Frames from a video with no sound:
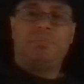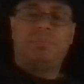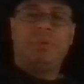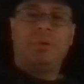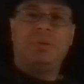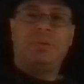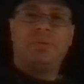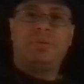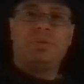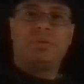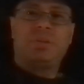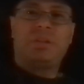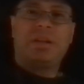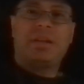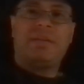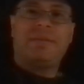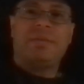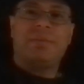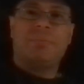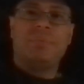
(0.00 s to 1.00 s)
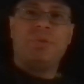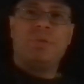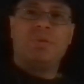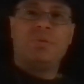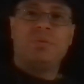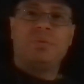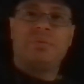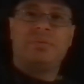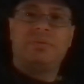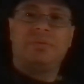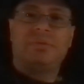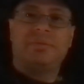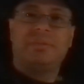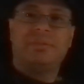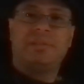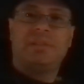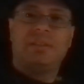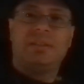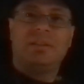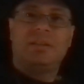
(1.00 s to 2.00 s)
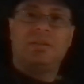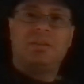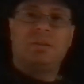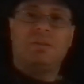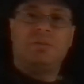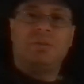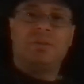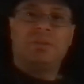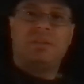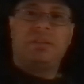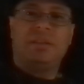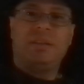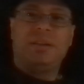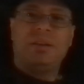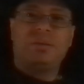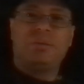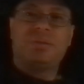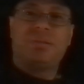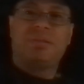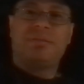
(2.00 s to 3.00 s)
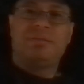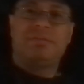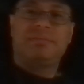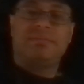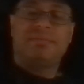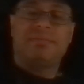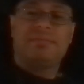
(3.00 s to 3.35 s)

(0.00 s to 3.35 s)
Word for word: Beautiful shot of the moon. We'll look at the ocean.